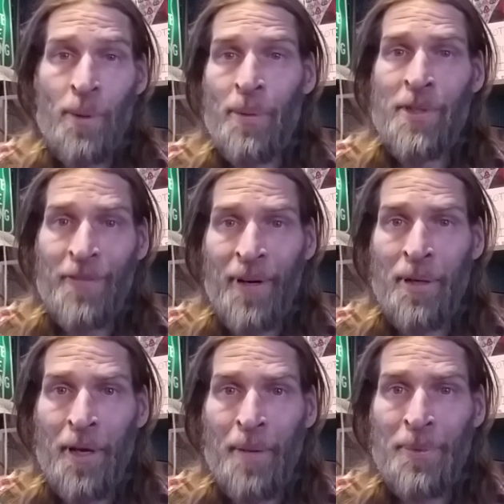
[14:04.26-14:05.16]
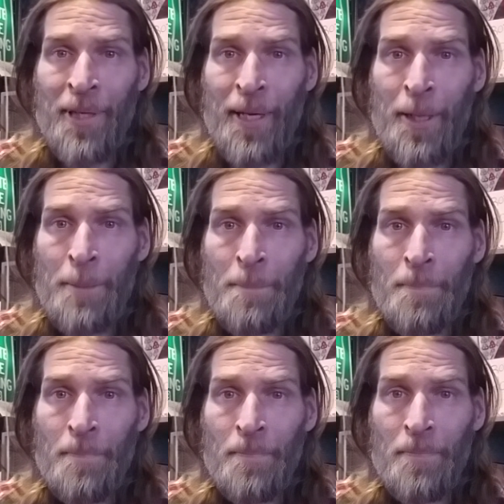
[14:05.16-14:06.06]
It's very complicated.
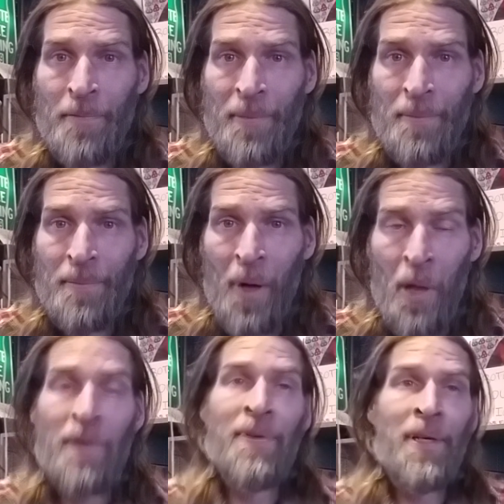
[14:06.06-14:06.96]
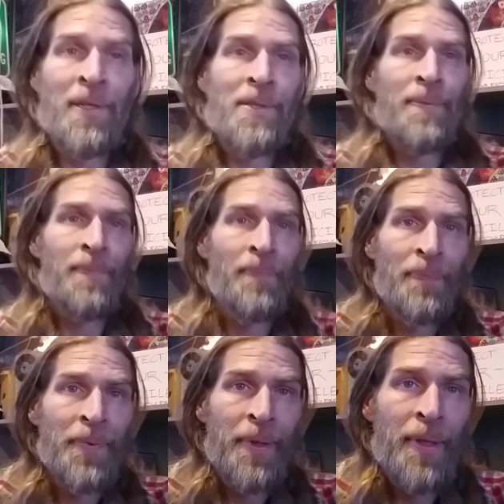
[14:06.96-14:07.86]
All of it is.
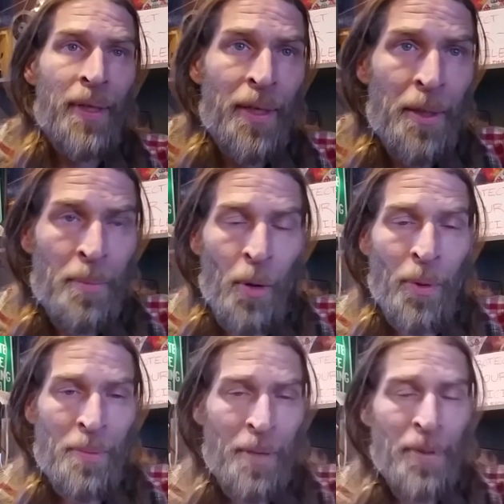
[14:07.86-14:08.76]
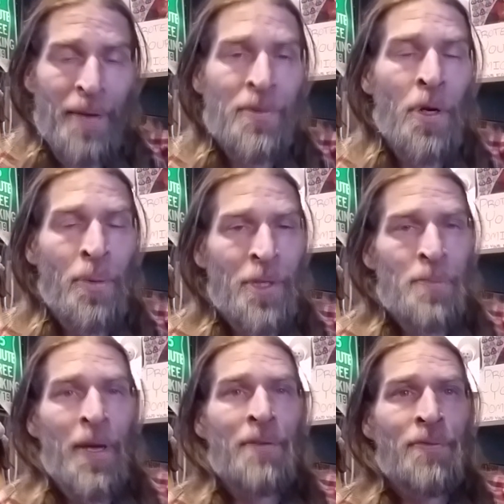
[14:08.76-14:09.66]
But when people have no
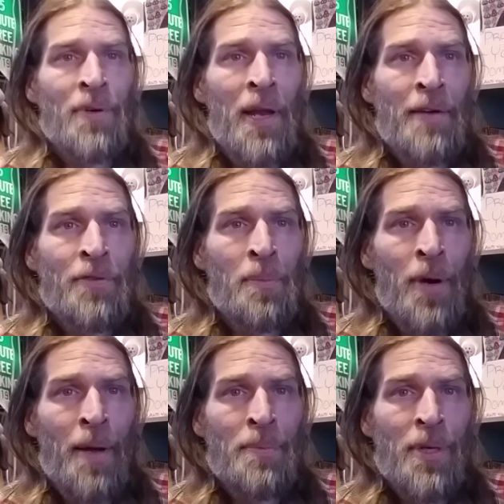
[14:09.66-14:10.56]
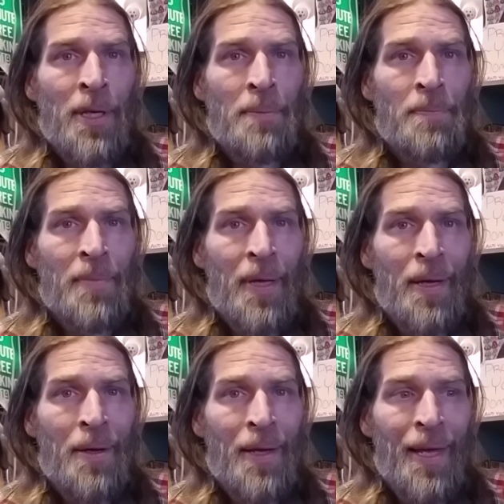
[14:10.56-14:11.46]
respect for life or property,
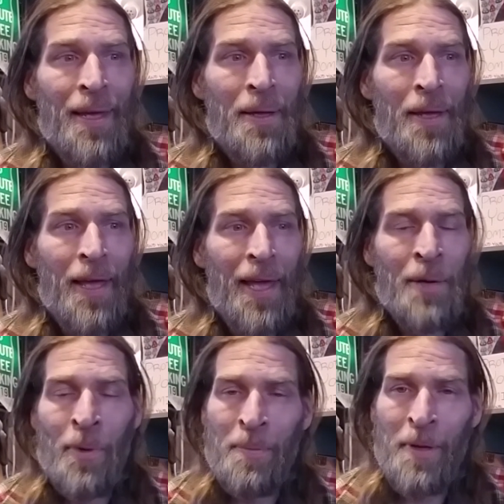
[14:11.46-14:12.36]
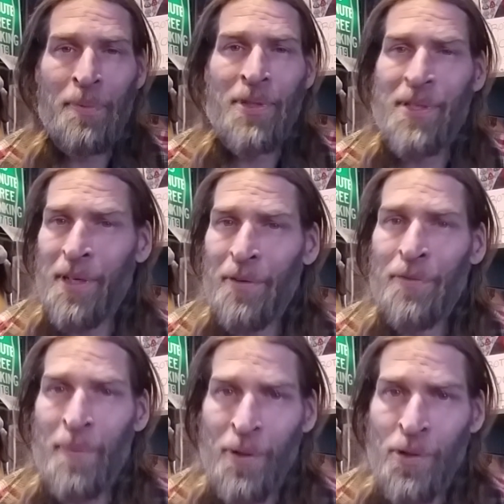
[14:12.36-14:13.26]
and when people steal
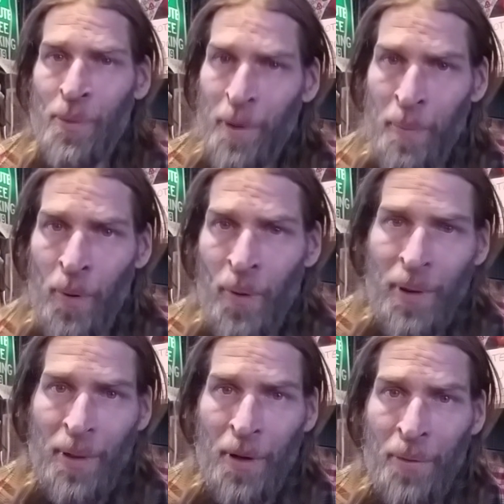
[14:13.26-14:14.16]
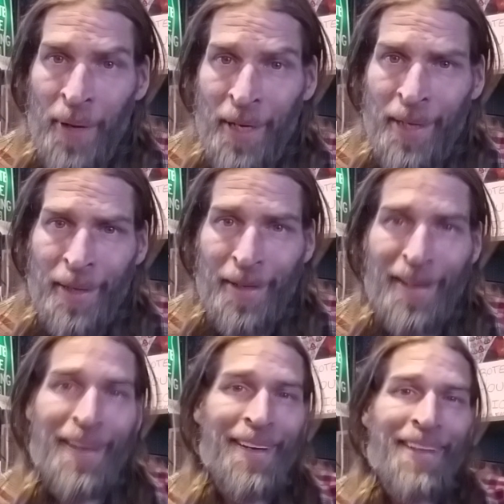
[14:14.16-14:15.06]
from those who are poor already,
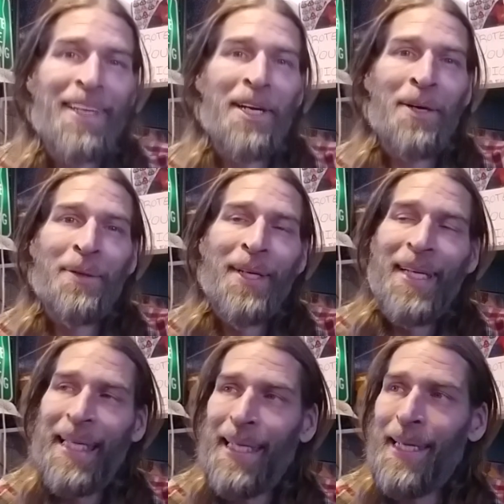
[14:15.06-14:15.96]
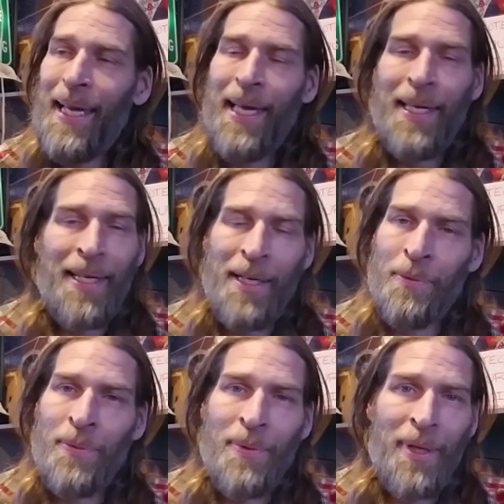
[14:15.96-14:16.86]
you know, it
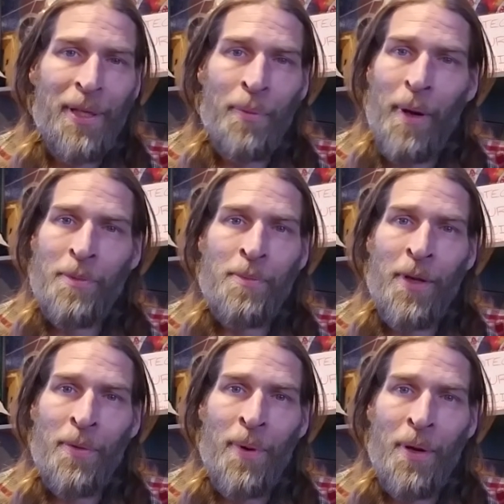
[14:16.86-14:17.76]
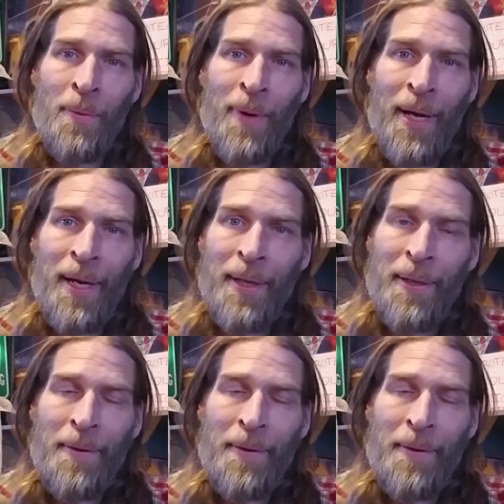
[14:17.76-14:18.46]
really rubs me the wrong way.